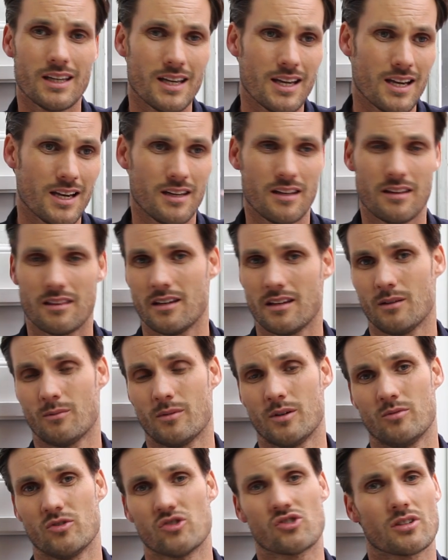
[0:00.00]
anything
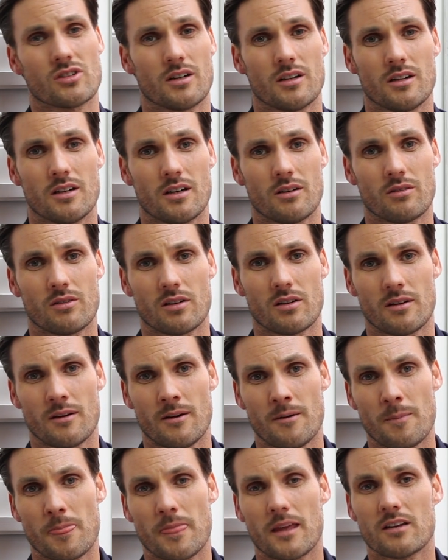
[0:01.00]
when we started out.
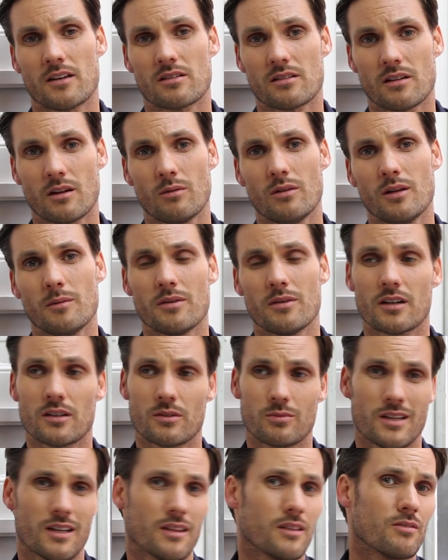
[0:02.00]
And slowly,
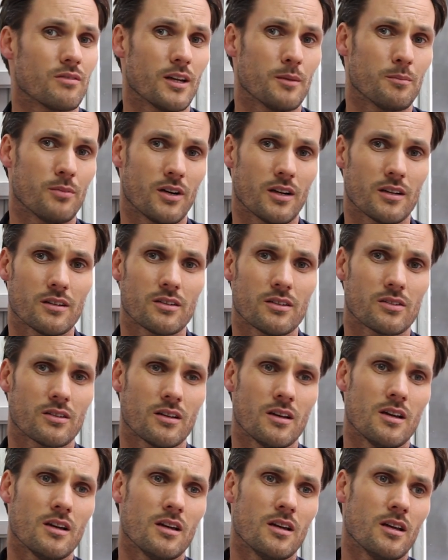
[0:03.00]
because we had the right partners,
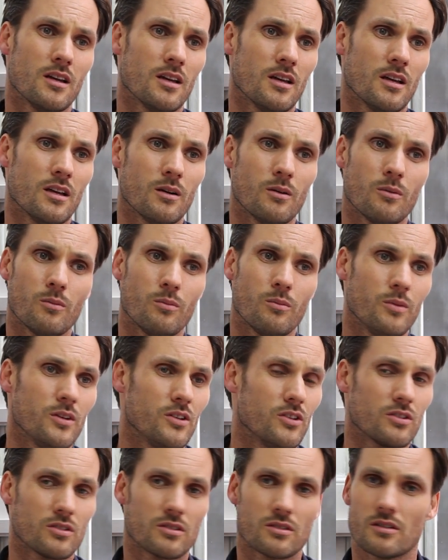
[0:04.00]
we
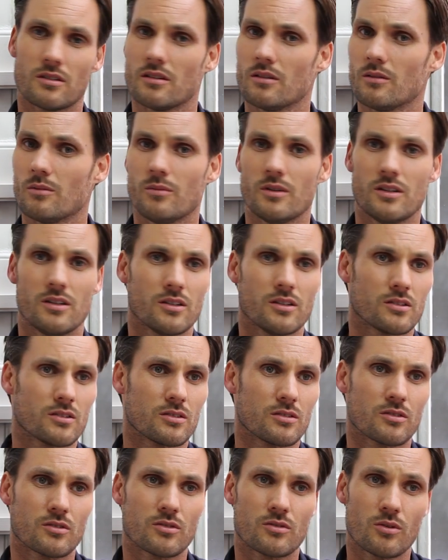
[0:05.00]
just
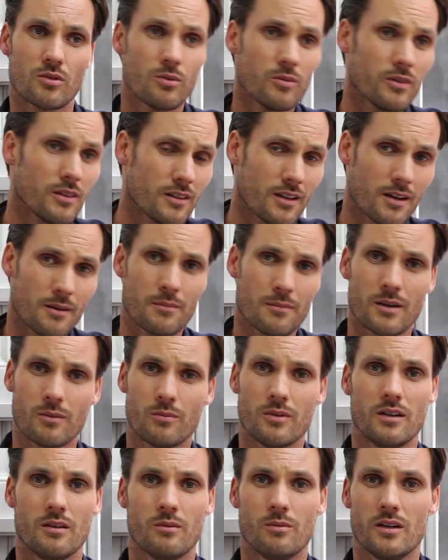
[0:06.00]
grew with them, and
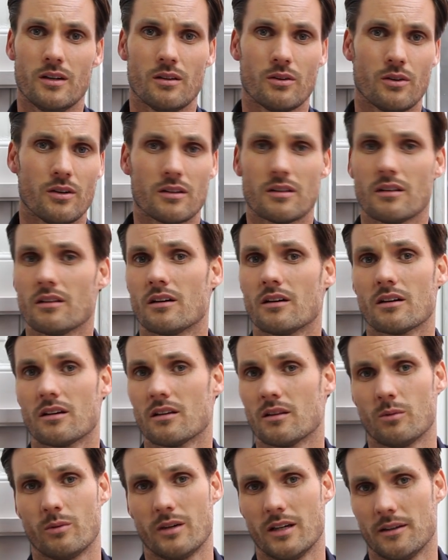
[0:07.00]
we learned a lot
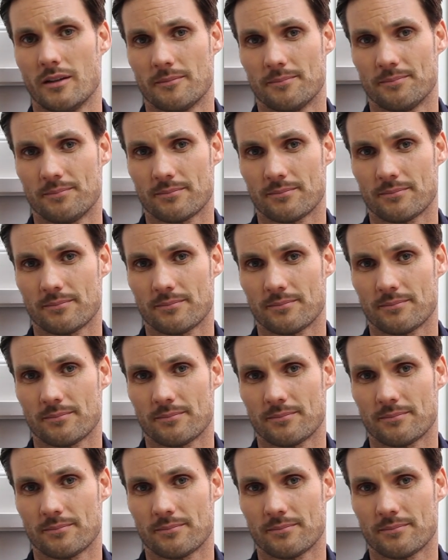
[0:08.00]
on the way.